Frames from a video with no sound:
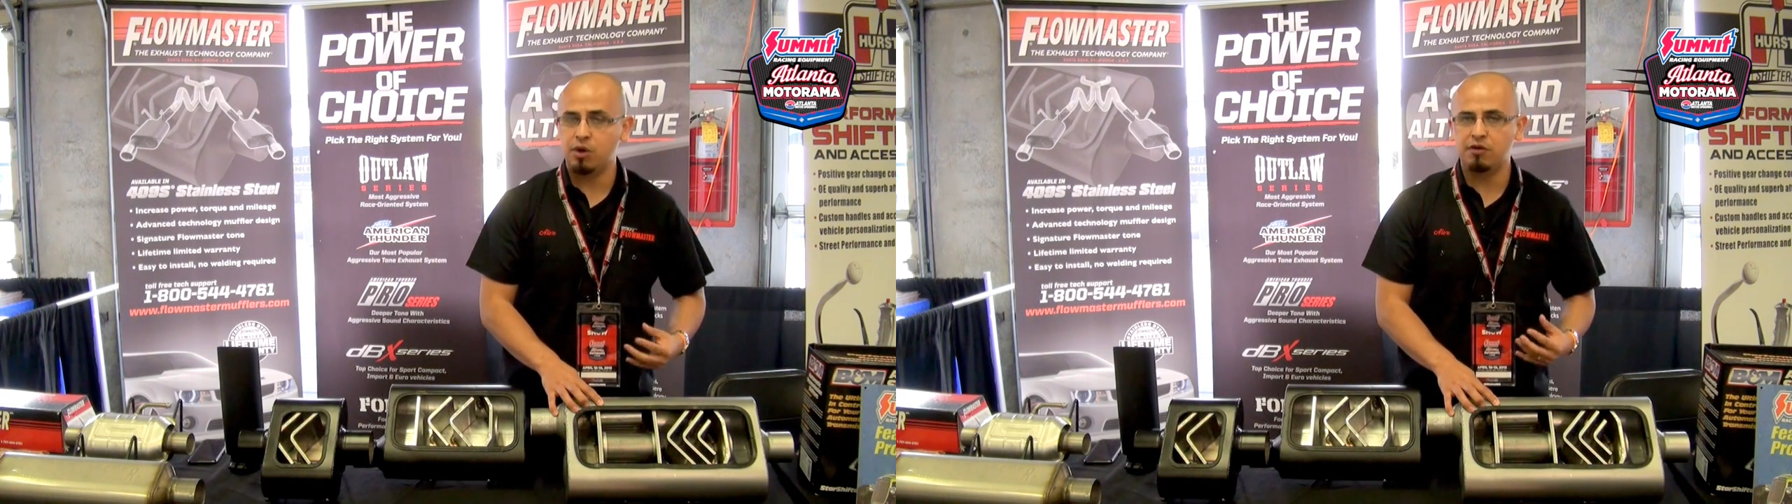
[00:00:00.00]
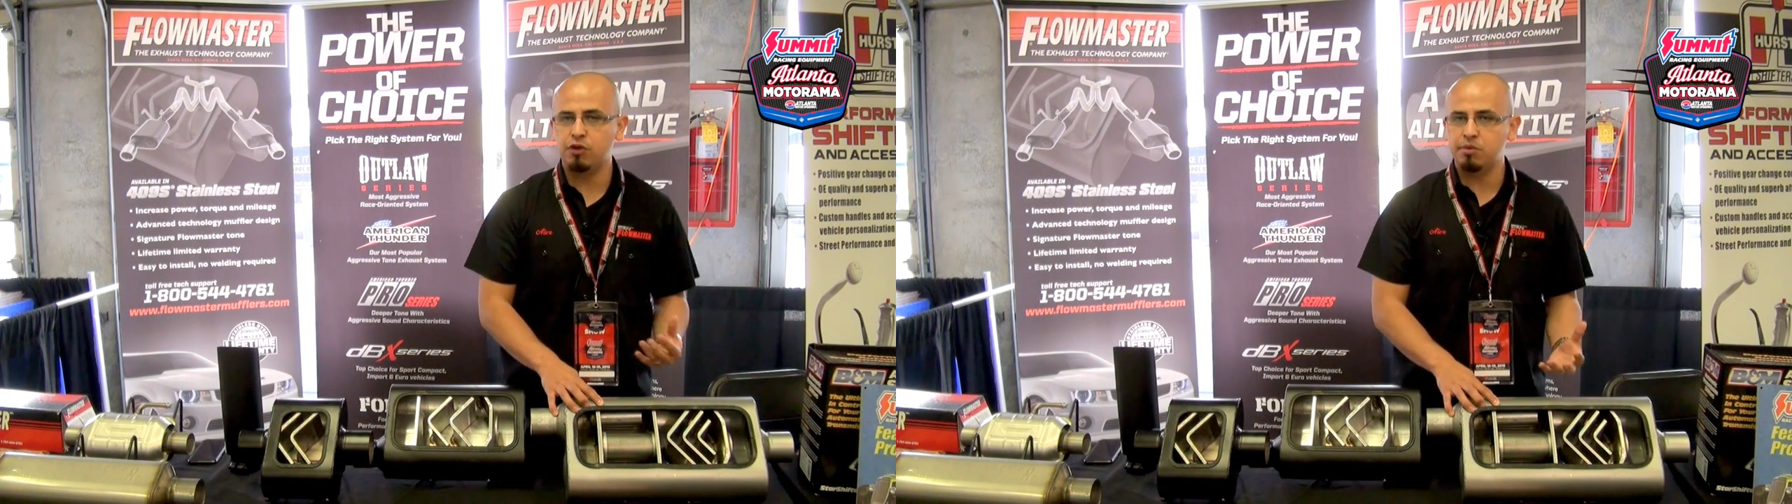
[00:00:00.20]

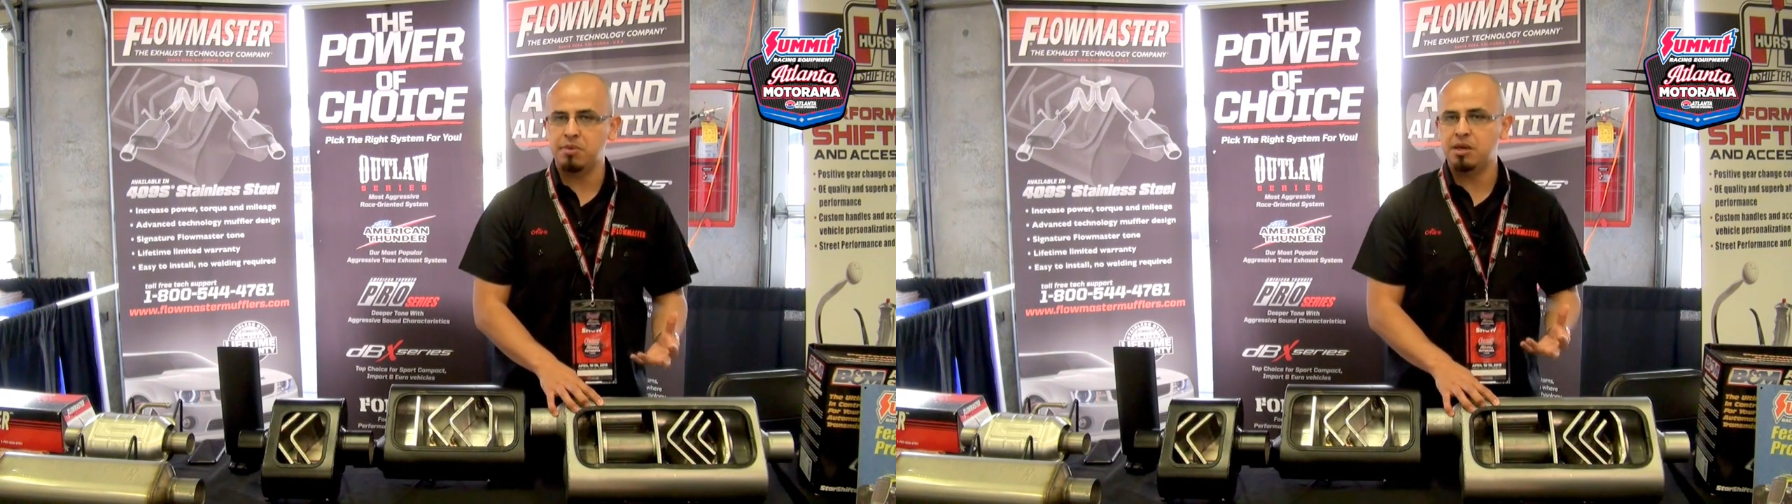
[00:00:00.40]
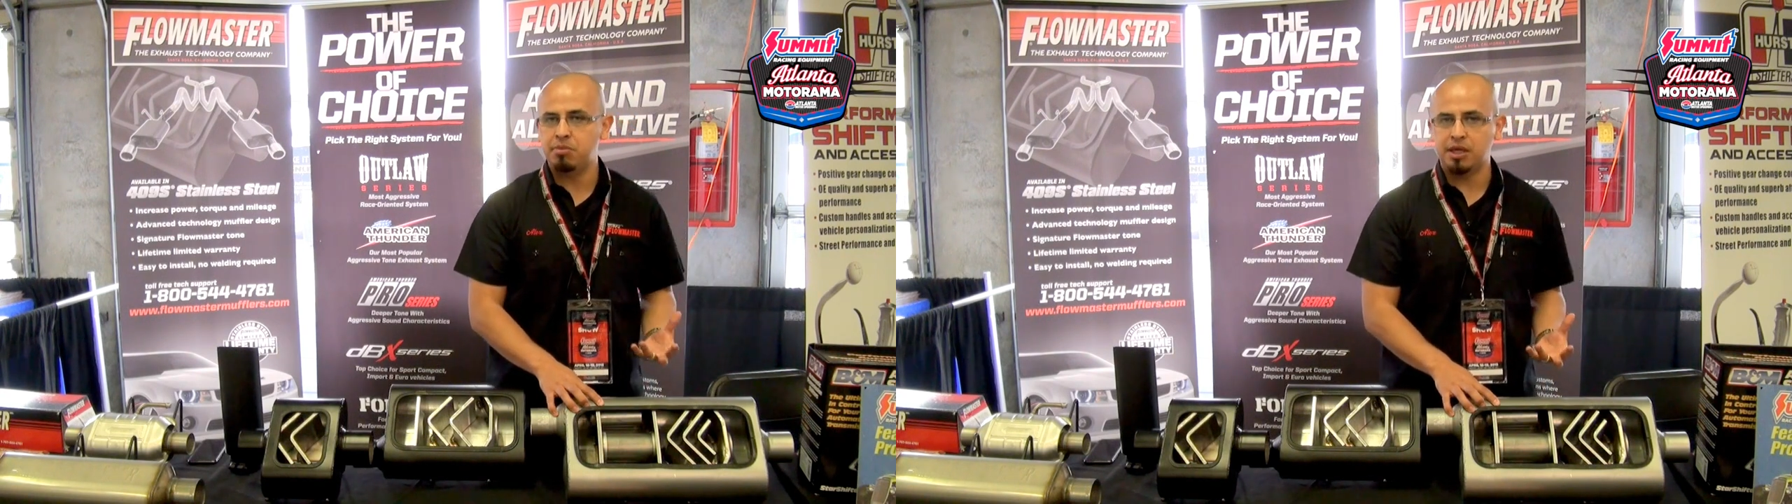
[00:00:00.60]
whatever it
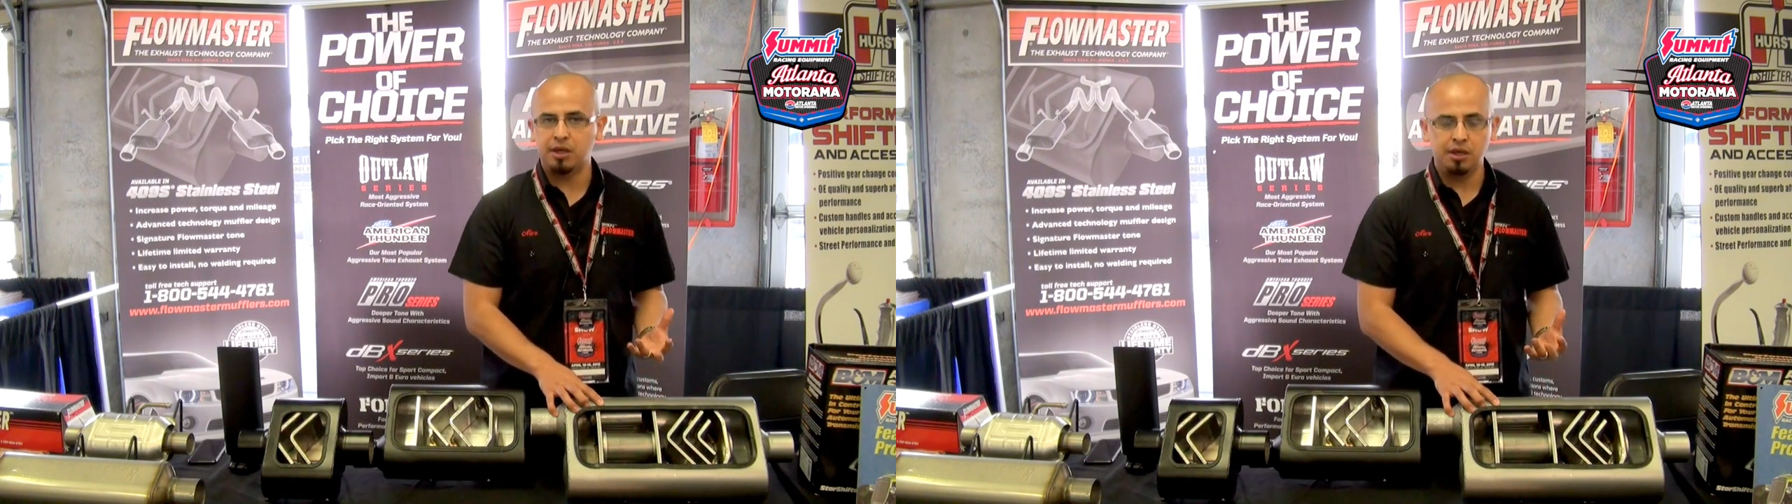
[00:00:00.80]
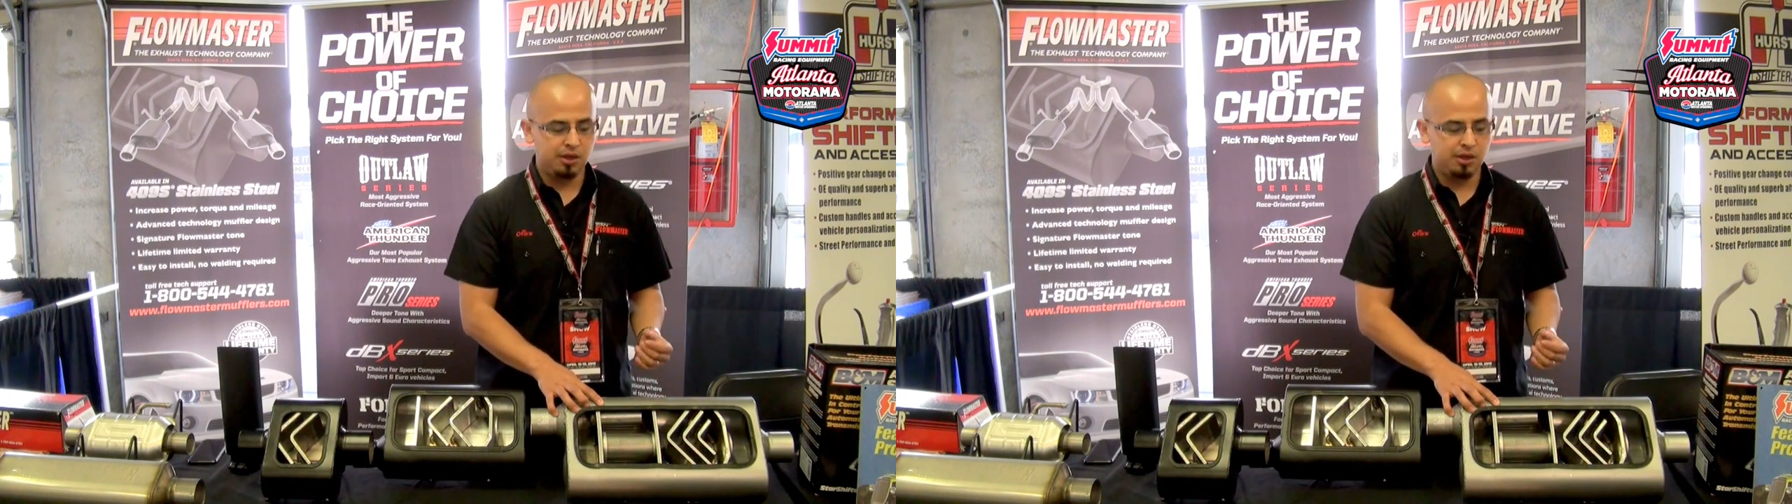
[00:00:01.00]
may be,